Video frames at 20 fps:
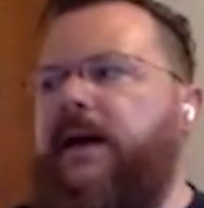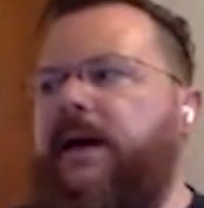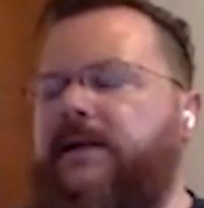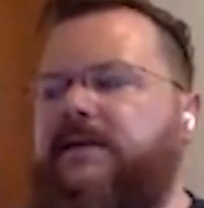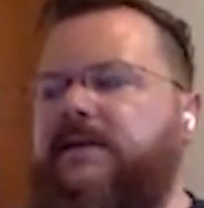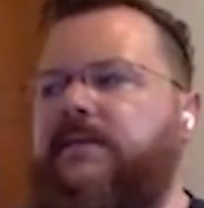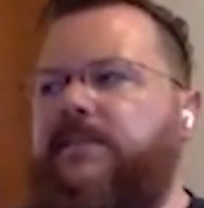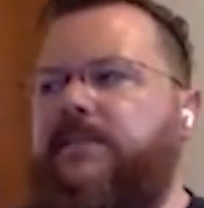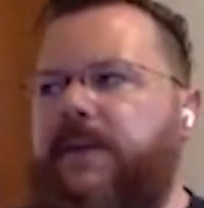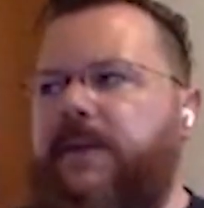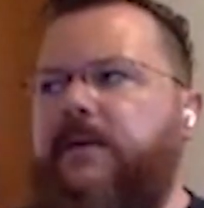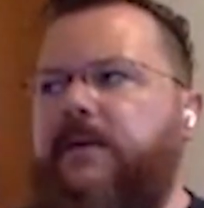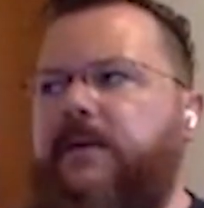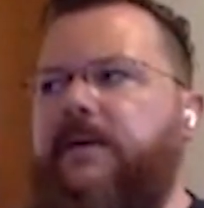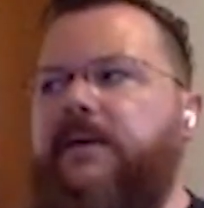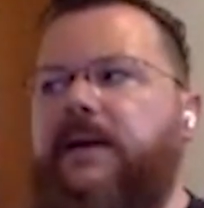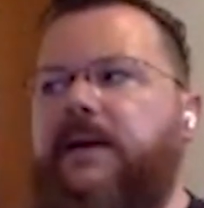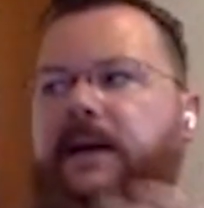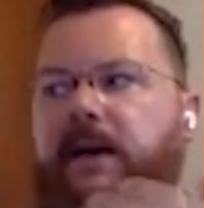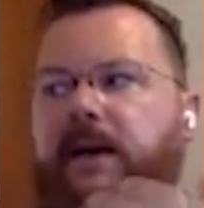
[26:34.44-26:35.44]
And it's
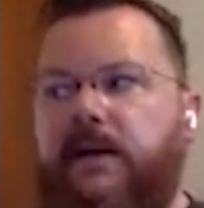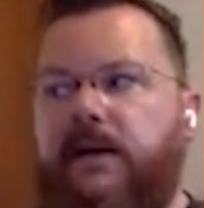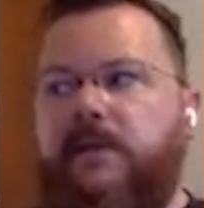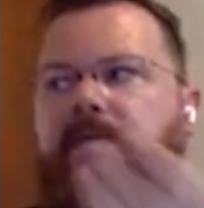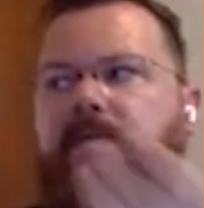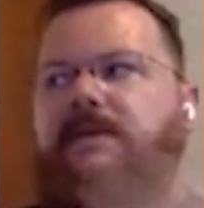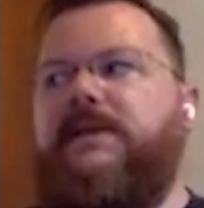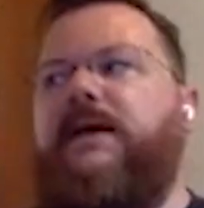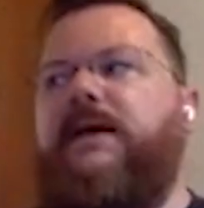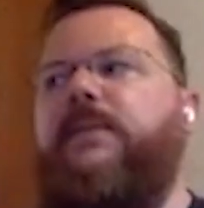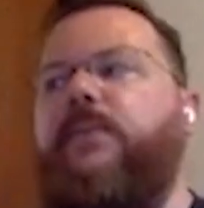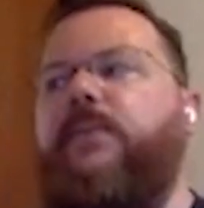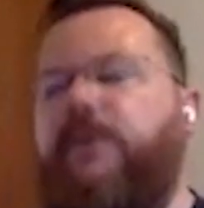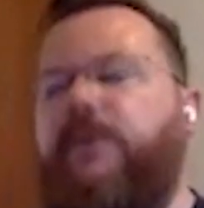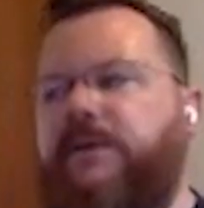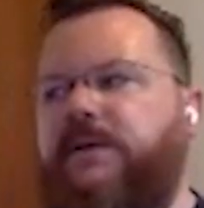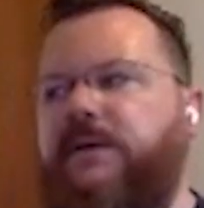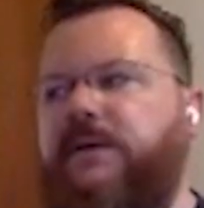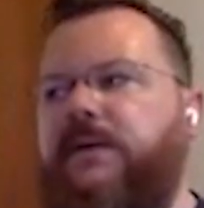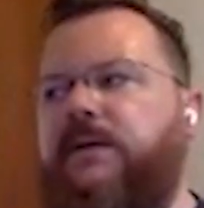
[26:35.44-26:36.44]
comparing the current stack
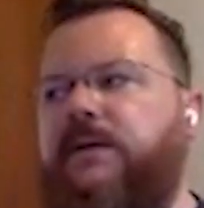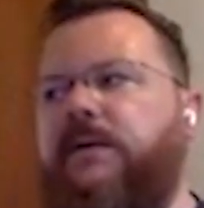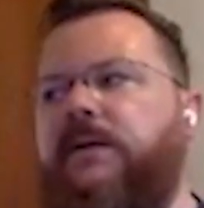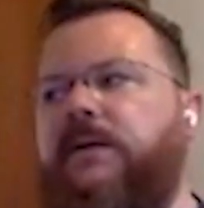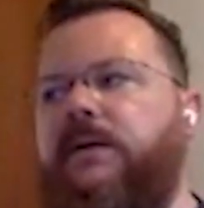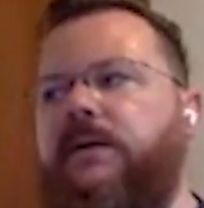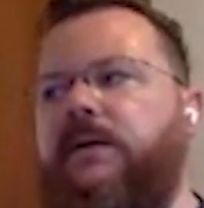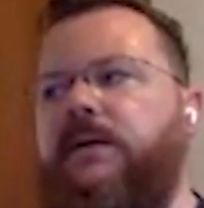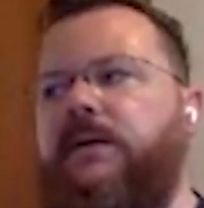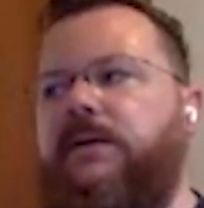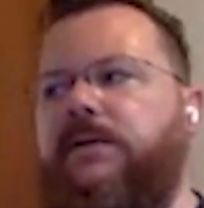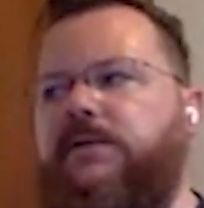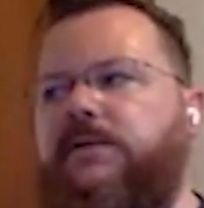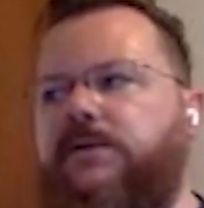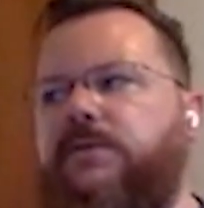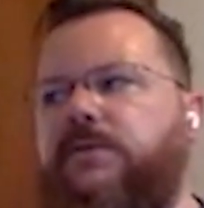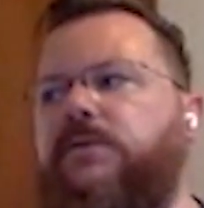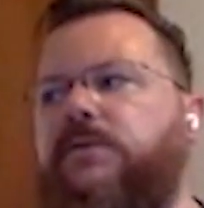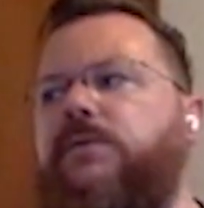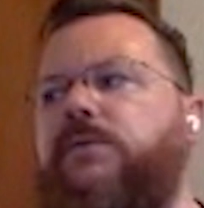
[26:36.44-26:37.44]
pointer
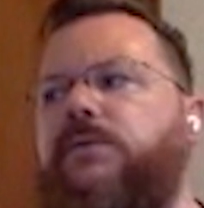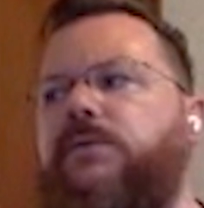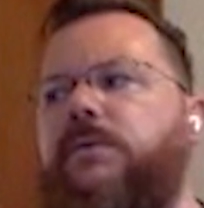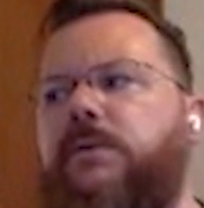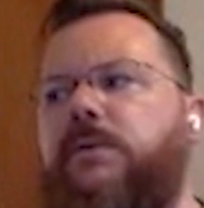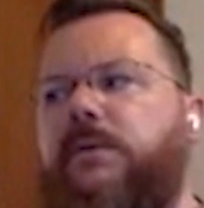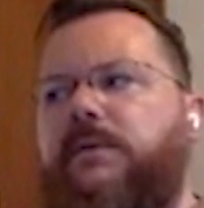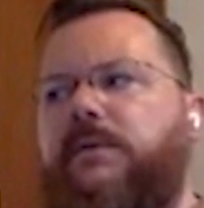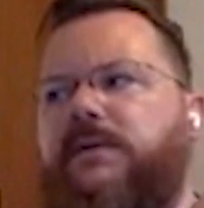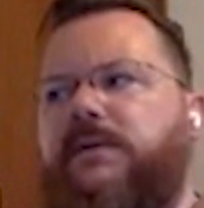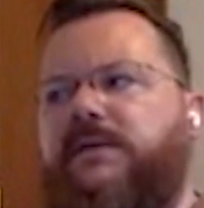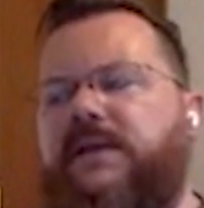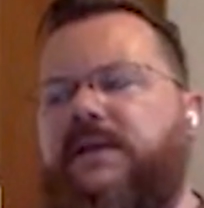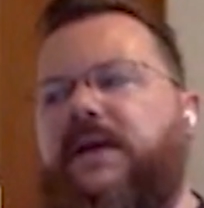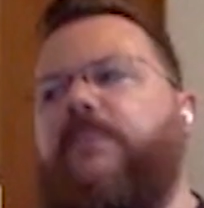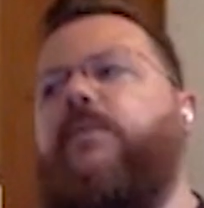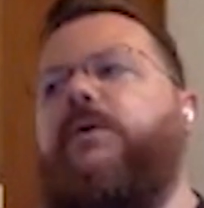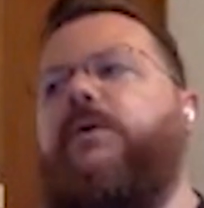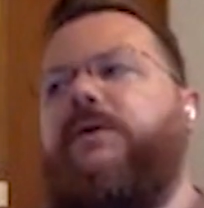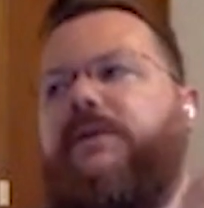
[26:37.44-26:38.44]
to the
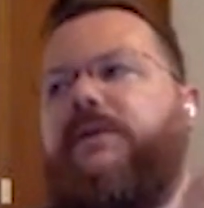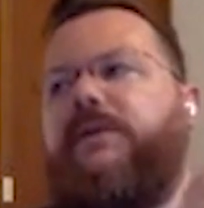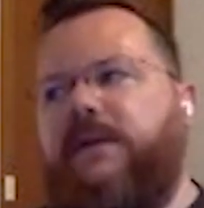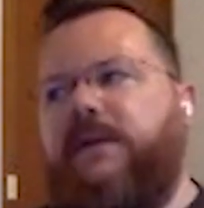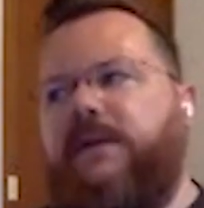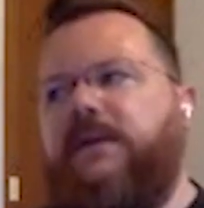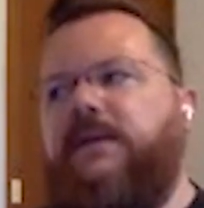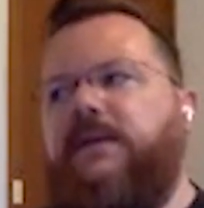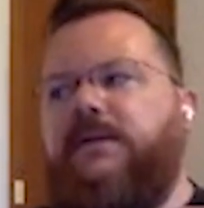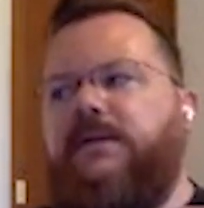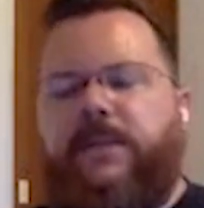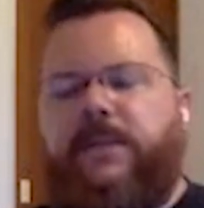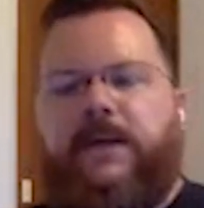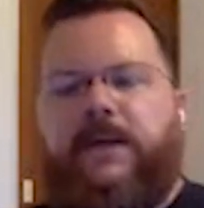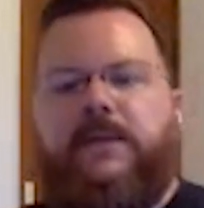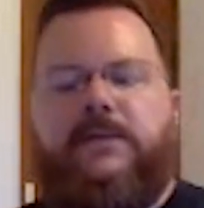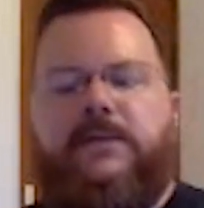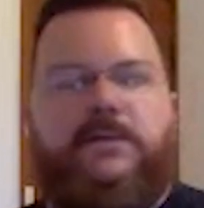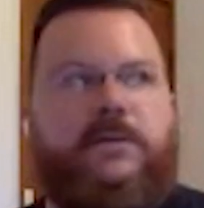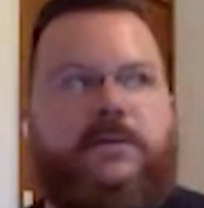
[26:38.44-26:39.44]
stack pointer that it
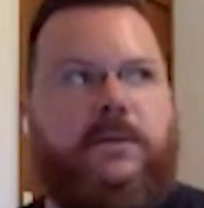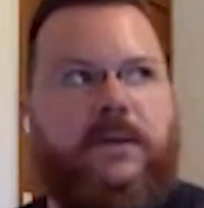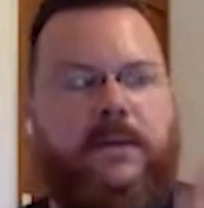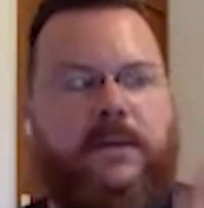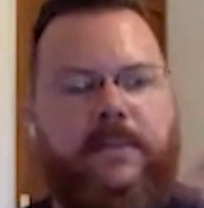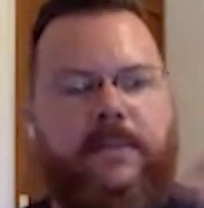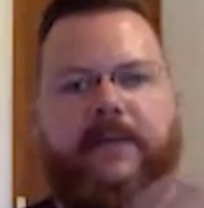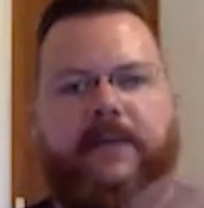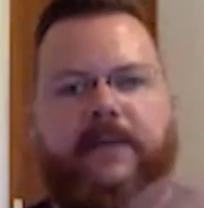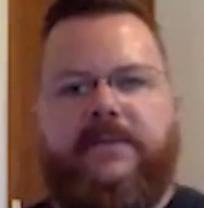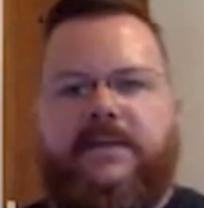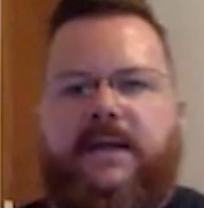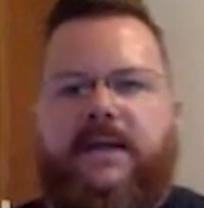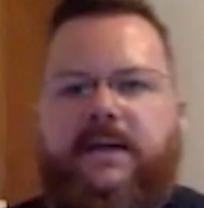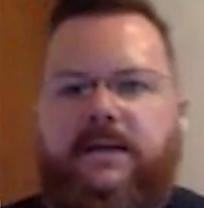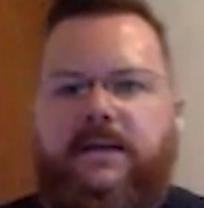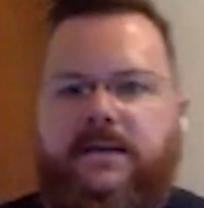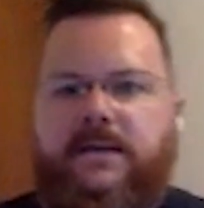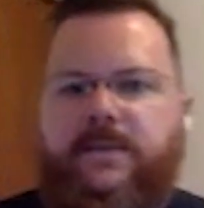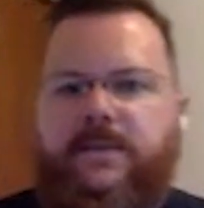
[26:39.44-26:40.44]
expects, to the amount of
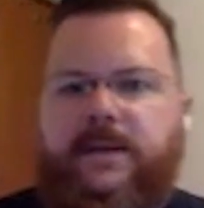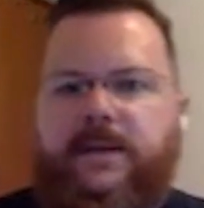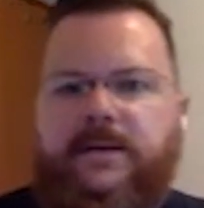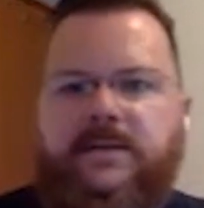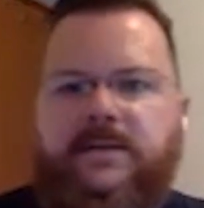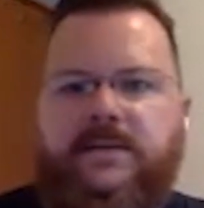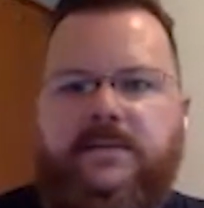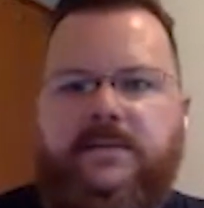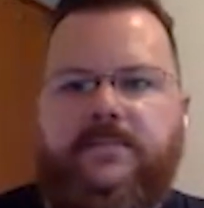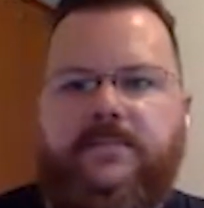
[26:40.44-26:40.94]
stack it expects.